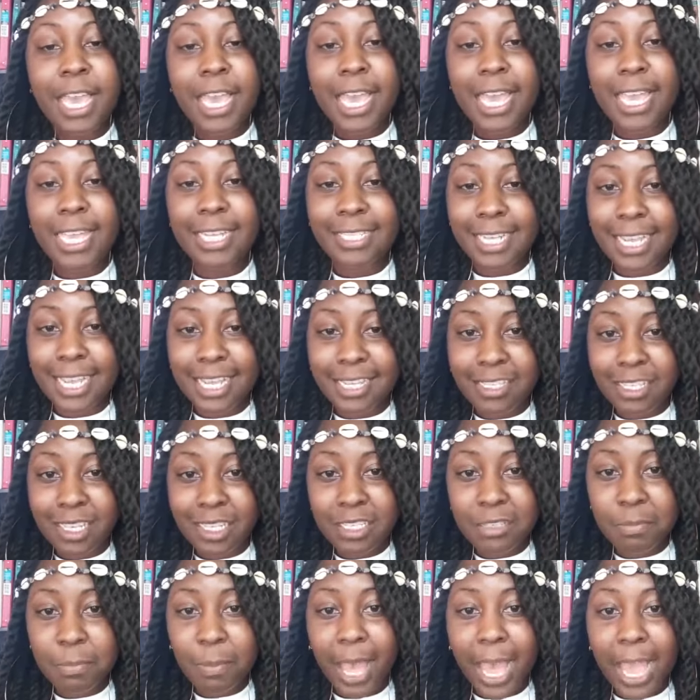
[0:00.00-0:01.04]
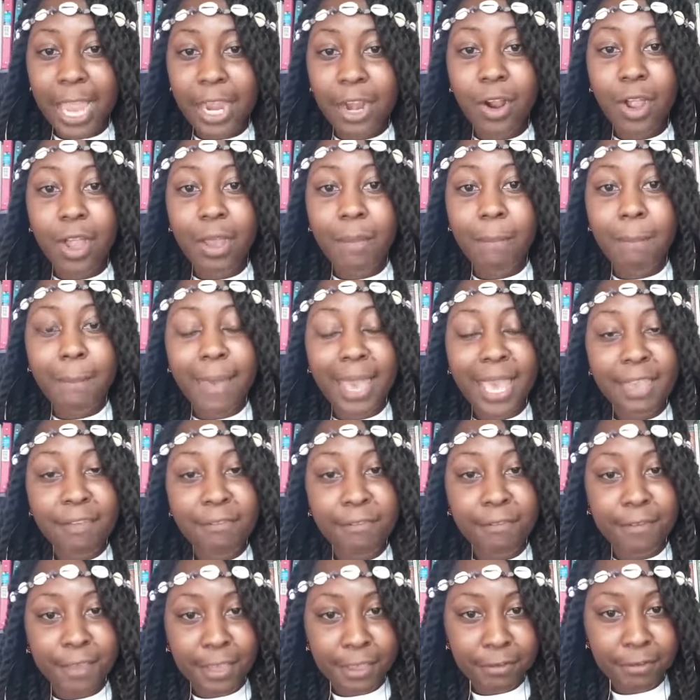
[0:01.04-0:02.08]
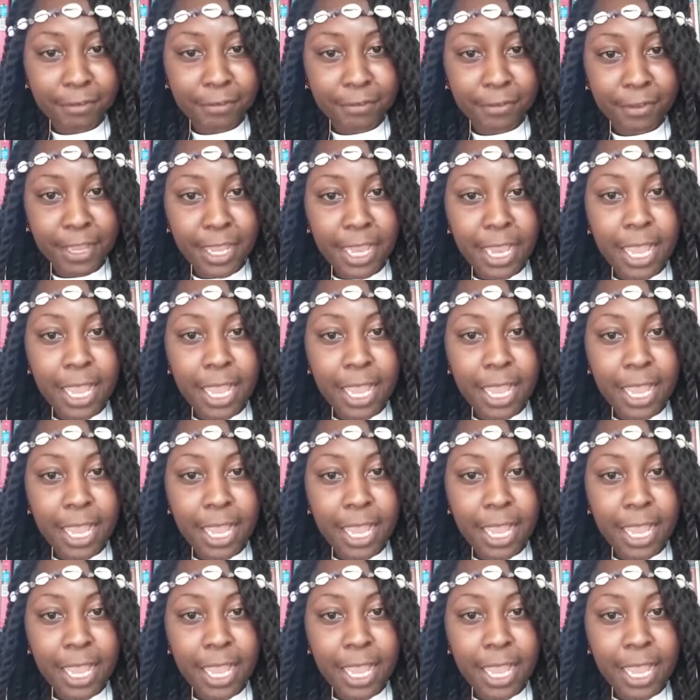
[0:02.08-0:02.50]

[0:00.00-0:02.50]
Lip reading: It does expire on May 5th.